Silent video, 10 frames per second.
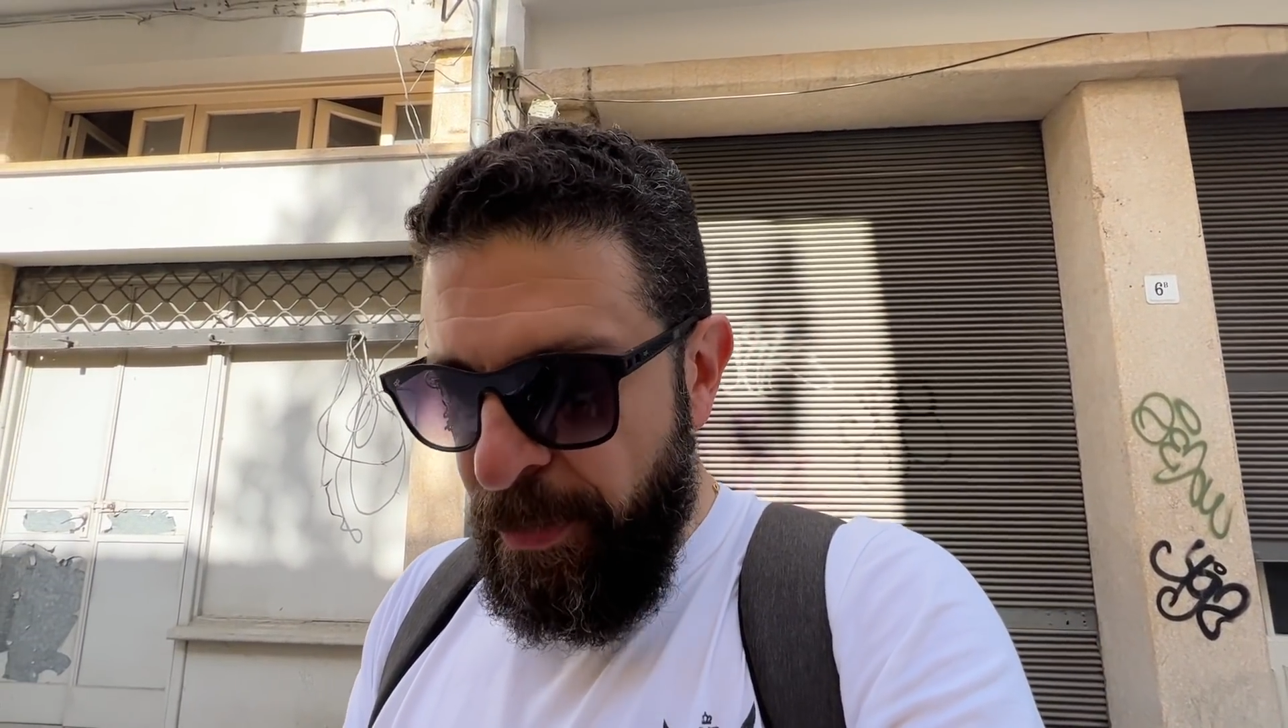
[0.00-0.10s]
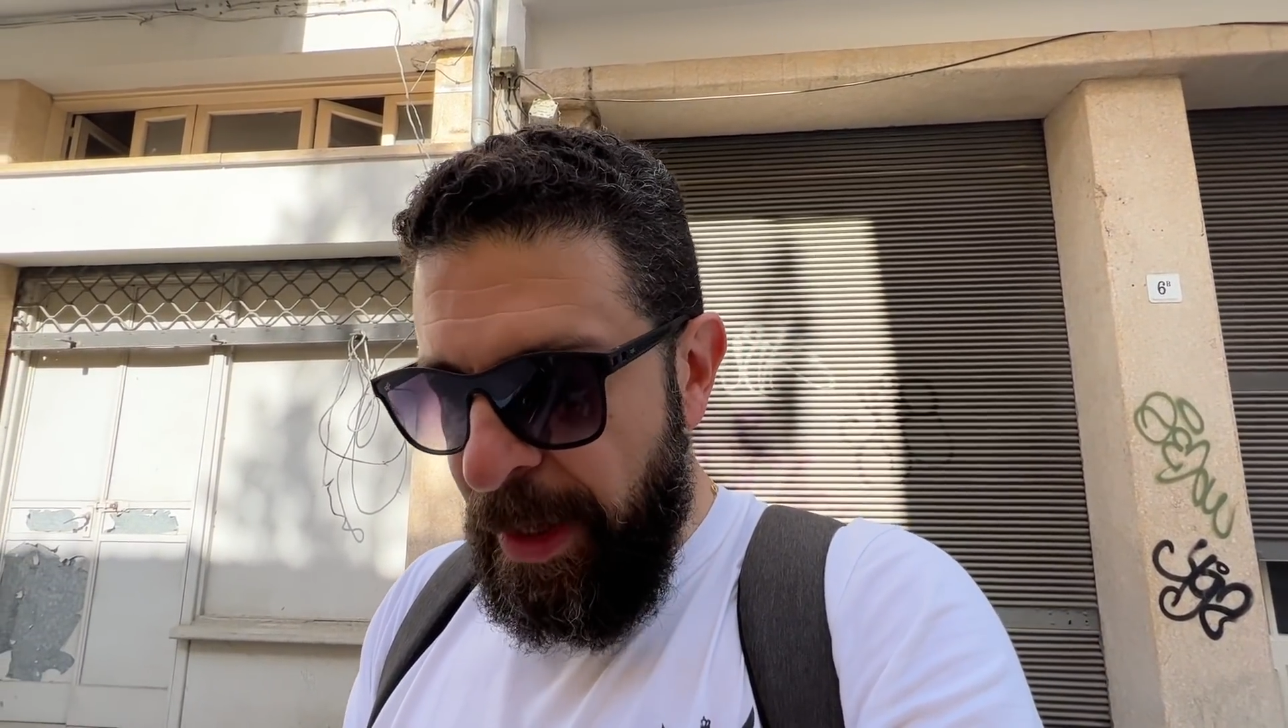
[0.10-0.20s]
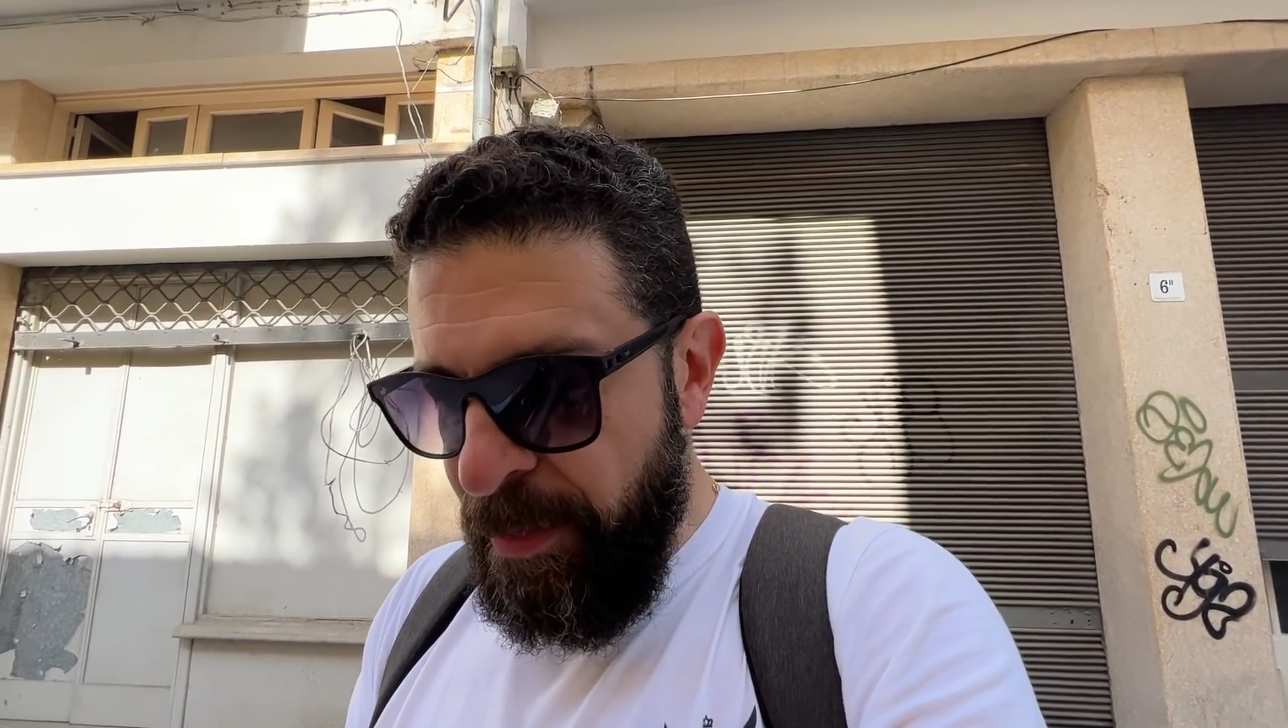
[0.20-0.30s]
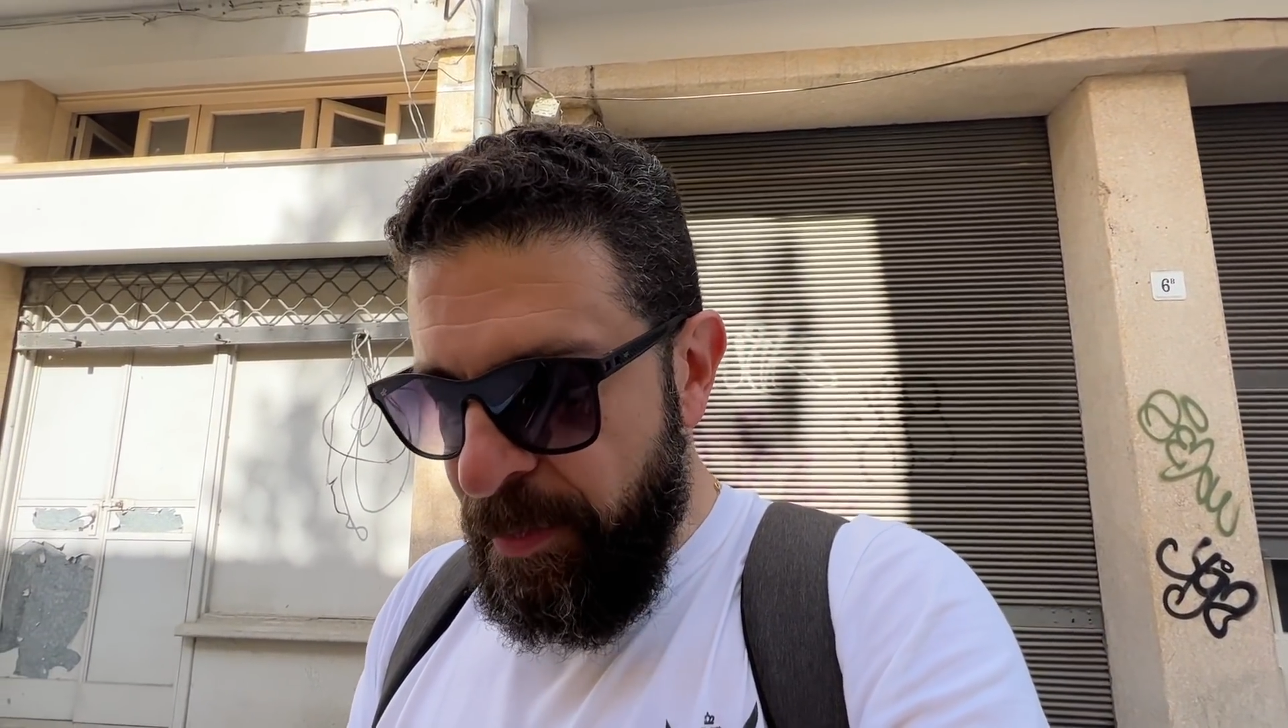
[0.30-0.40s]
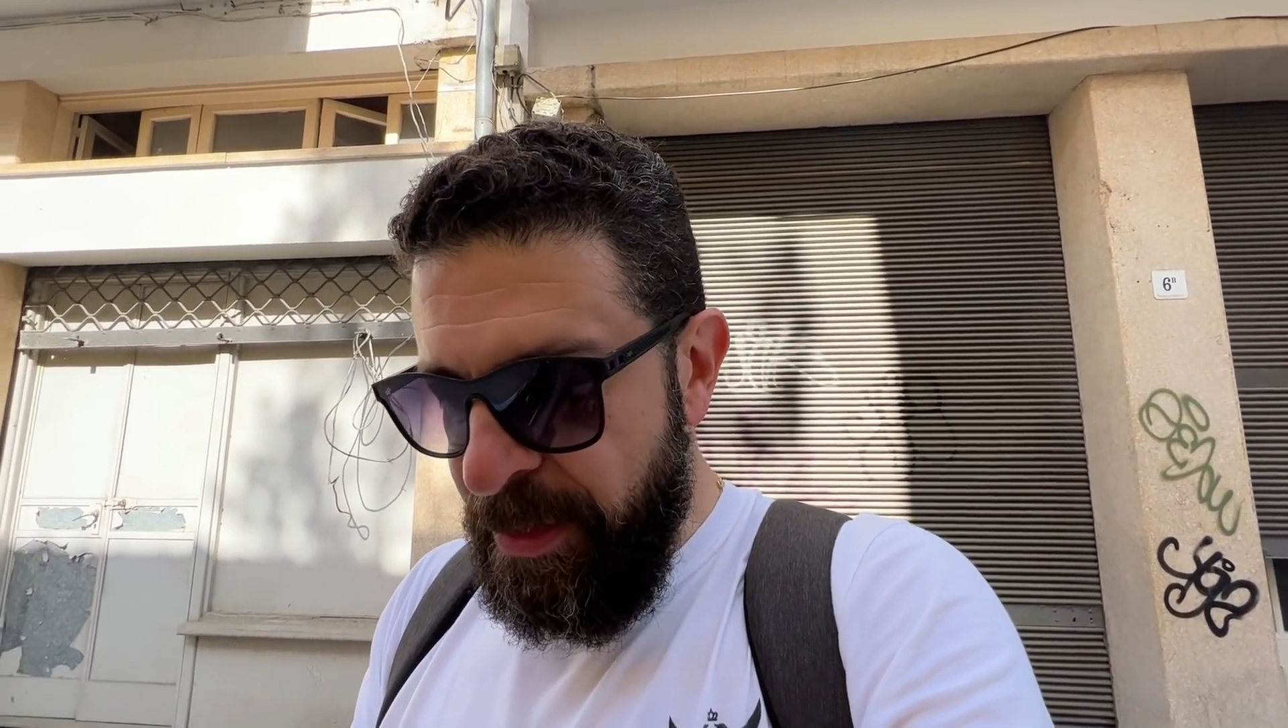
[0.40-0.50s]

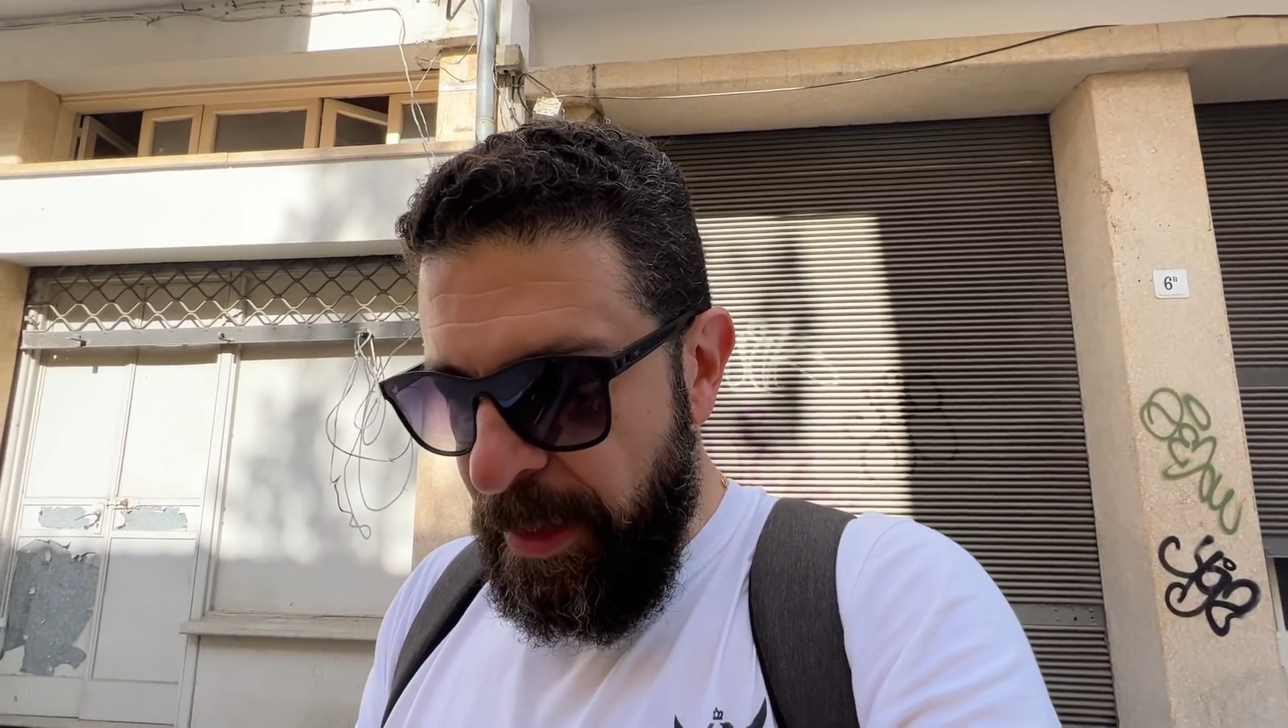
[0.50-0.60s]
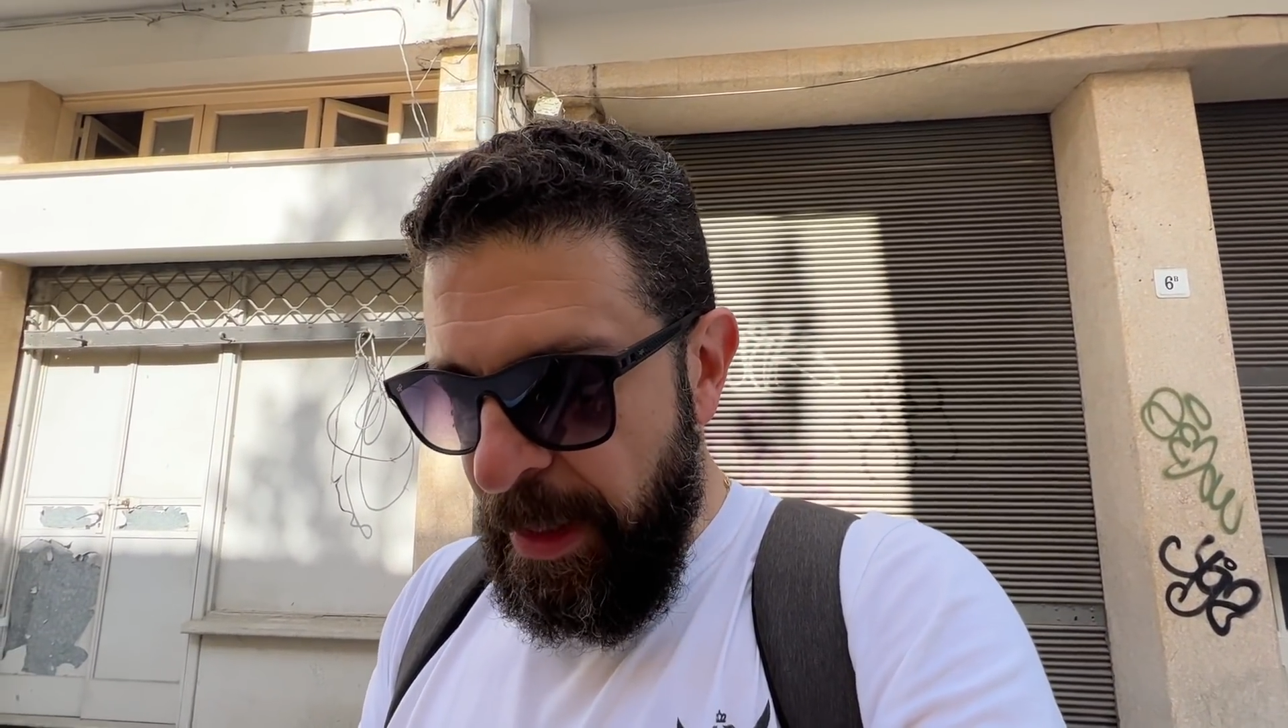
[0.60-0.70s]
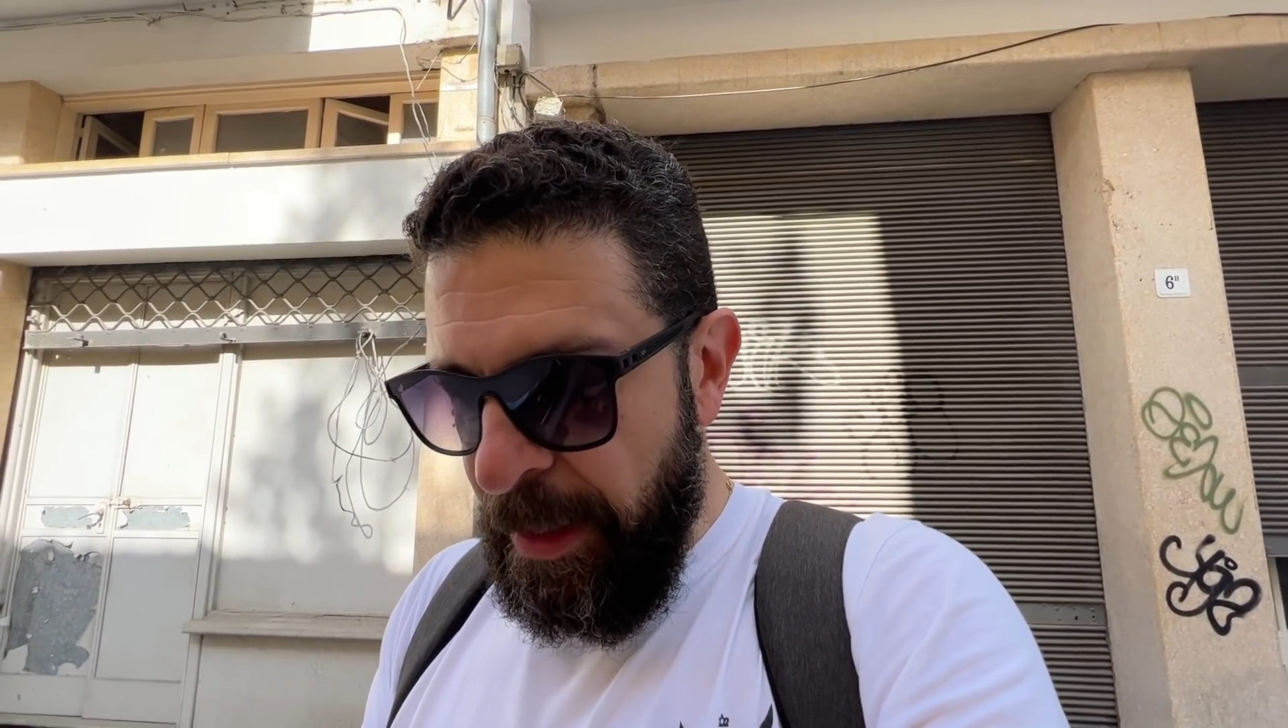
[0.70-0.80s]
problems,